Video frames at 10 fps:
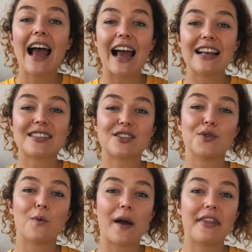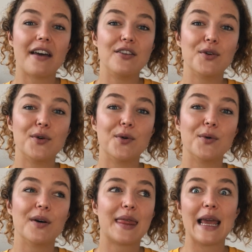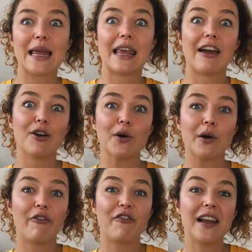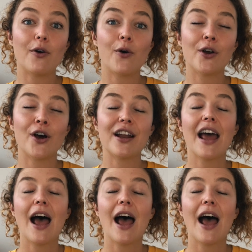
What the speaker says: as to whether you think they're a good fit or not.